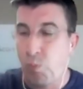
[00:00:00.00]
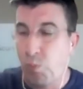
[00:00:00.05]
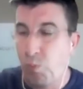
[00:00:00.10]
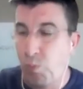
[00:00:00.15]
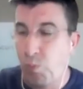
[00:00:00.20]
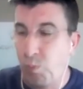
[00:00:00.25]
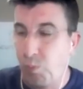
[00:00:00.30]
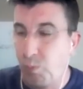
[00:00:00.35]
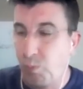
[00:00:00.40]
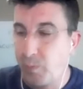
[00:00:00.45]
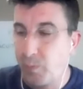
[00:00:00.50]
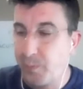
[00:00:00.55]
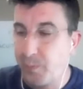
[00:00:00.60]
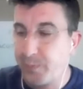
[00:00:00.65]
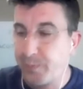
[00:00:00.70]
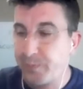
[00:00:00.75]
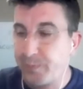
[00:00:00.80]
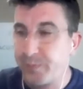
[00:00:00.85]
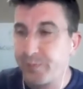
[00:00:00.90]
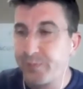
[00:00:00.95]

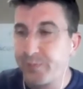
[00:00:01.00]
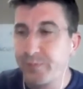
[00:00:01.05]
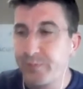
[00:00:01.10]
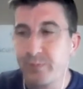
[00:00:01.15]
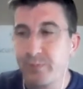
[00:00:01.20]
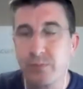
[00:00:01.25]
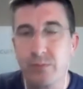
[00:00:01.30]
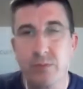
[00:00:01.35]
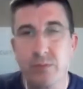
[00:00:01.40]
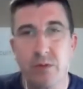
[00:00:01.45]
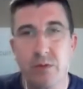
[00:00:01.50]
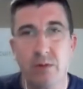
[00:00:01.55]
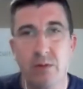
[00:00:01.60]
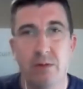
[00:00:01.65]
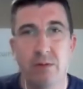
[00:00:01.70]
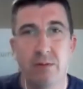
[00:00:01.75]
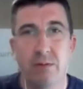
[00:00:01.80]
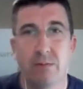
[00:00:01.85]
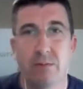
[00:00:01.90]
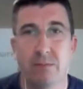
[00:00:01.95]

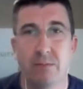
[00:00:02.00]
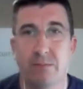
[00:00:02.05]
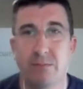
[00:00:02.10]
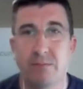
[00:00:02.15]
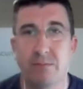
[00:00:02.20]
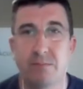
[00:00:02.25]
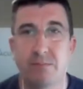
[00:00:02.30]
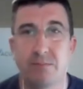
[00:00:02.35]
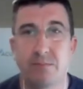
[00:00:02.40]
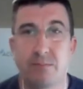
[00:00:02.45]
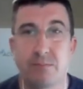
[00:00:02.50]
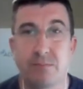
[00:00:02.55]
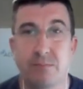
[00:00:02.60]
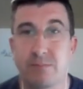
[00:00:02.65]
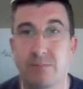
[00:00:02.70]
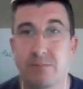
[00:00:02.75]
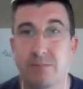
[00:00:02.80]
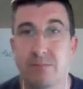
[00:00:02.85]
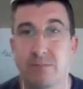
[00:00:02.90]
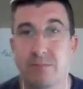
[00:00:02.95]

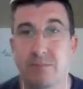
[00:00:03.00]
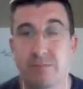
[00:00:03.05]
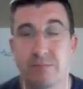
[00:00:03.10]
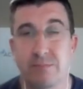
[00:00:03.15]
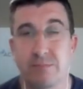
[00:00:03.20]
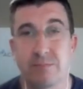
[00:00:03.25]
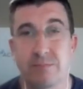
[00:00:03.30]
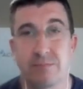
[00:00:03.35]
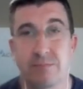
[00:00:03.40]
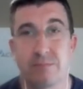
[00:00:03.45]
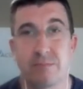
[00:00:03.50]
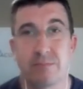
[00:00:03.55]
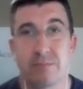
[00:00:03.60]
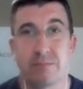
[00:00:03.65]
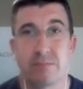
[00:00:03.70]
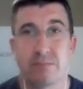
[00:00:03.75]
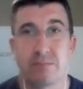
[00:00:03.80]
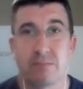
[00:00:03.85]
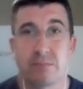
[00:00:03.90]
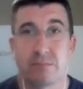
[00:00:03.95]

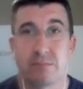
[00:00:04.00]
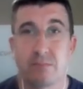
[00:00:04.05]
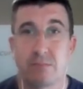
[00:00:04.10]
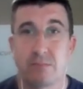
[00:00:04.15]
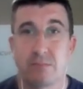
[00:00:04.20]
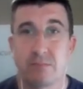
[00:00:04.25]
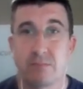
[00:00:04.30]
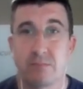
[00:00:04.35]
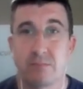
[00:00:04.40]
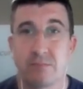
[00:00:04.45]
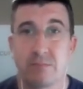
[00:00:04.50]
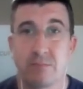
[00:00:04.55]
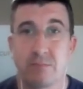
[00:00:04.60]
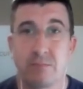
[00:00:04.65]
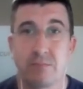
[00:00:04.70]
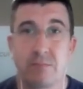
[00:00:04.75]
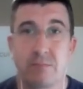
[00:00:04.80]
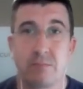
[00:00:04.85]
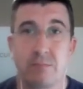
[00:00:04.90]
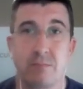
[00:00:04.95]

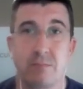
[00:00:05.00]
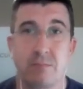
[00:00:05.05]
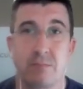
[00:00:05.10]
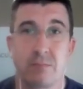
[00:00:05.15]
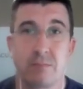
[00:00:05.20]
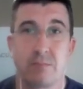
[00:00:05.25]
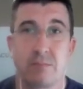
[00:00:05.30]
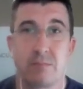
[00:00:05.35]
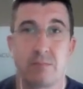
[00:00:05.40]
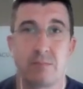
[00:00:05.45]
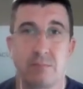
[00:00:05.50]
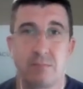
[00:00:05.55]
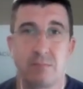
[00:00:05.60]
[no speech]